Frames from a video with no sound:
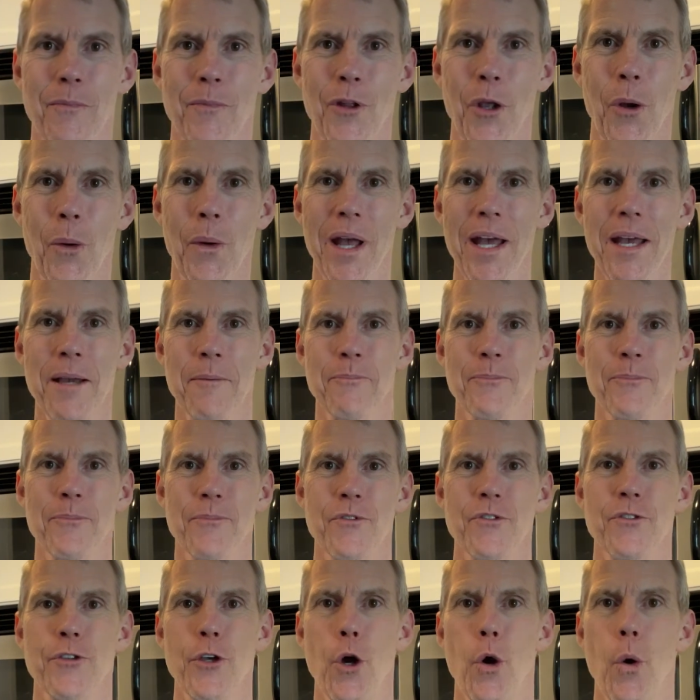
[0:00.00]
Okay,
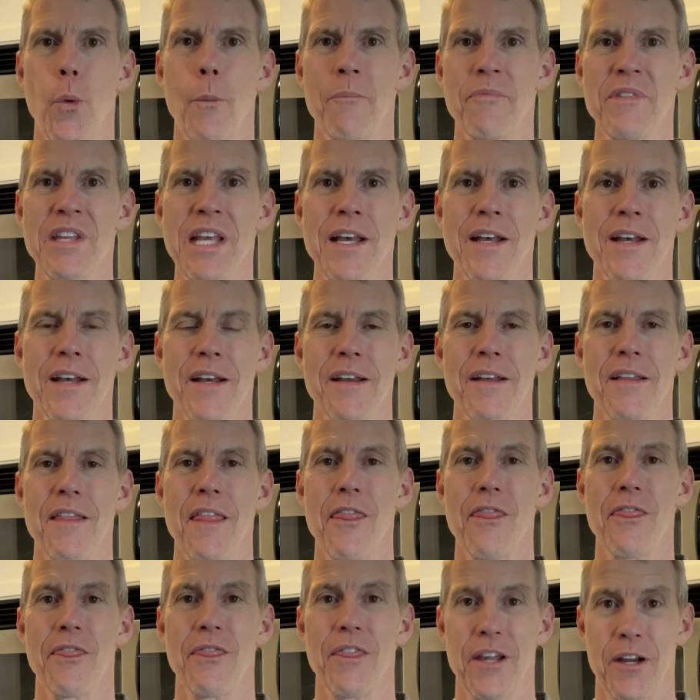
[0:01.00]
so
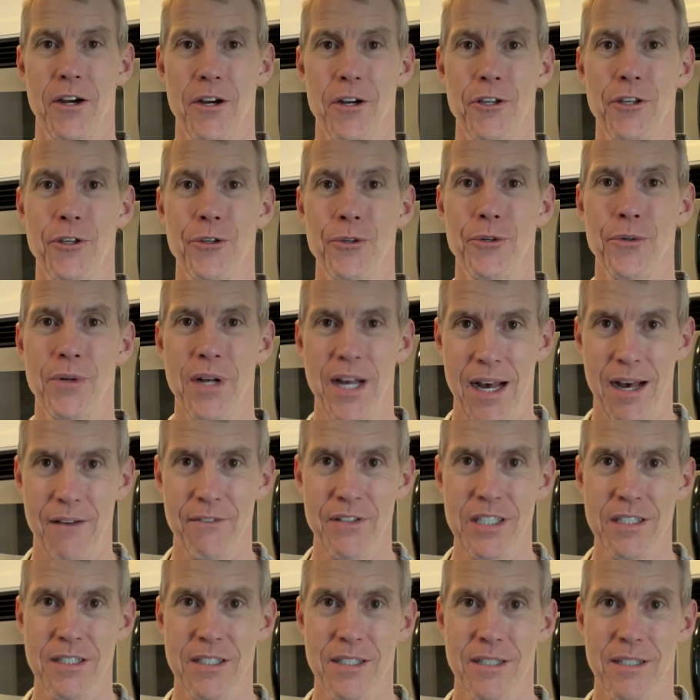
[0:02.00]
there you have
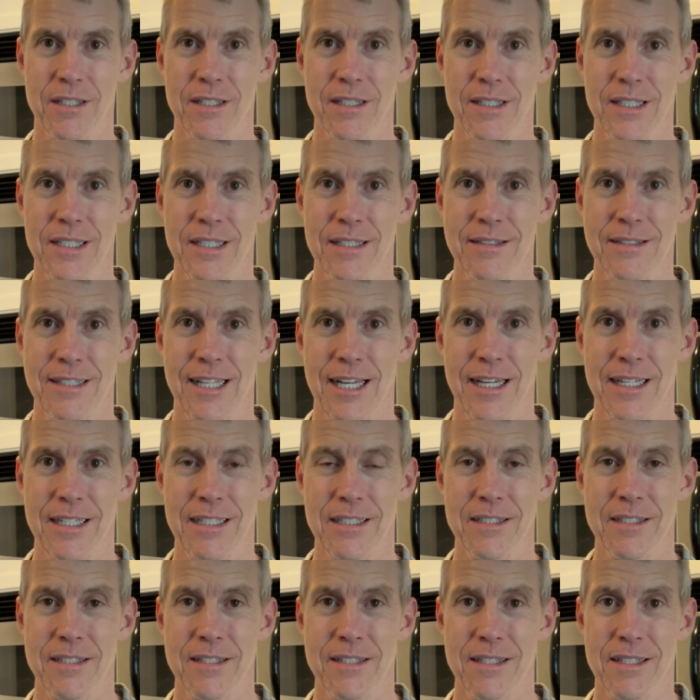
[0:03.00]
it. That
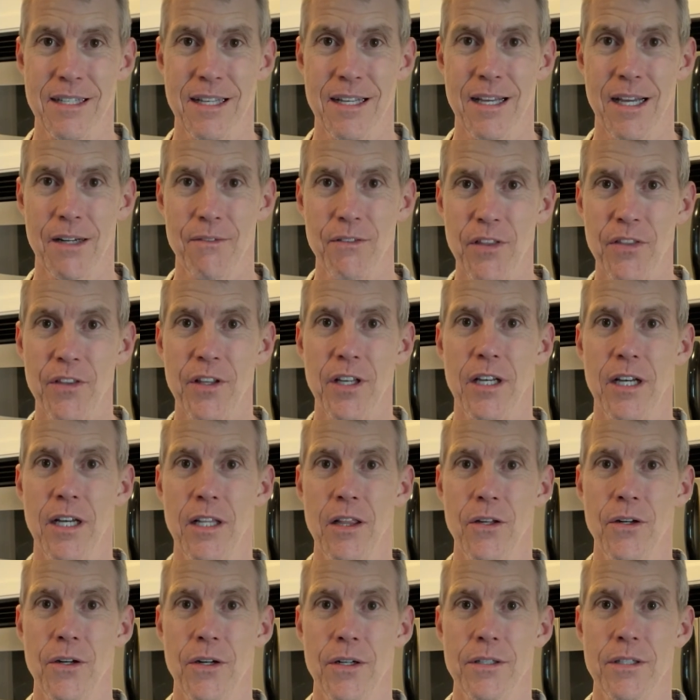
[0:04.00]
is everything I
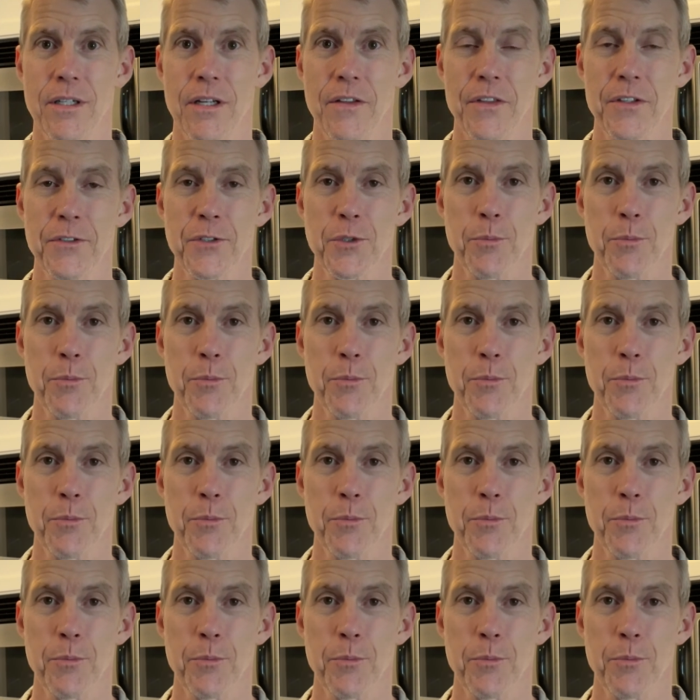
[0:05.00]
learned on this